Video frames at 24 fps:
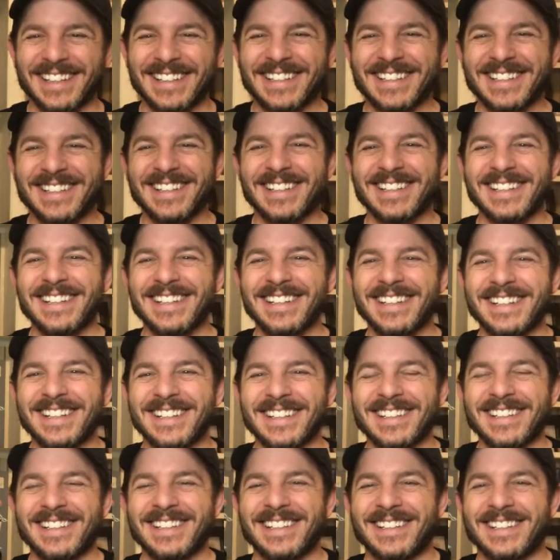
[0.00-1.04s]

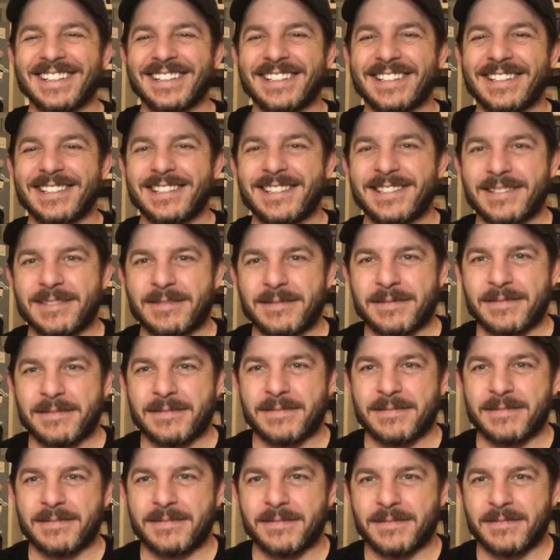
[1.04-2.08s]

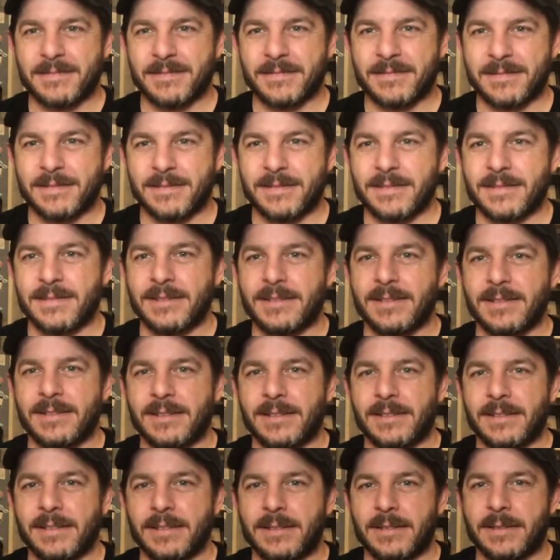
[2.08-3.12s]

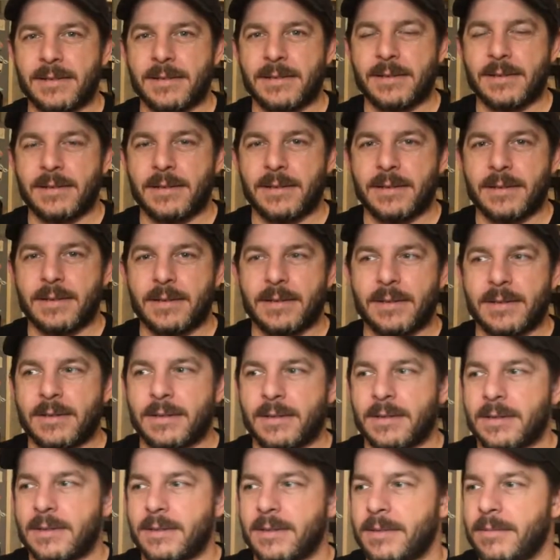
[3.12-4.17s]

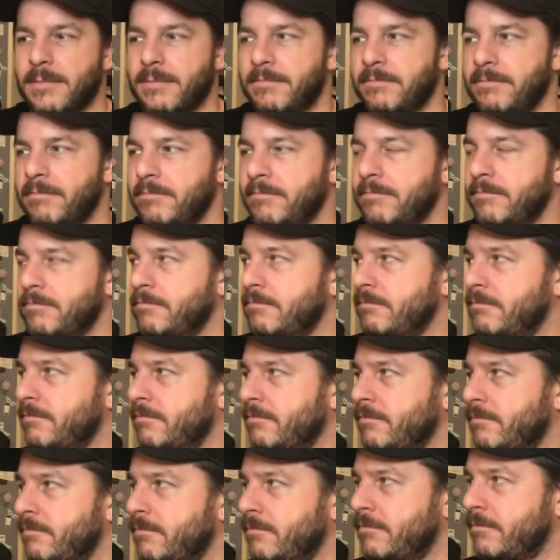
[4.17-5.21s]

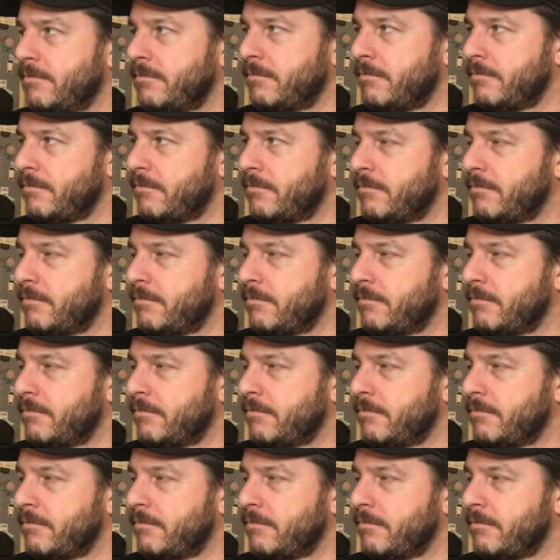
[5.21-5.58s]
The person shown says nothing.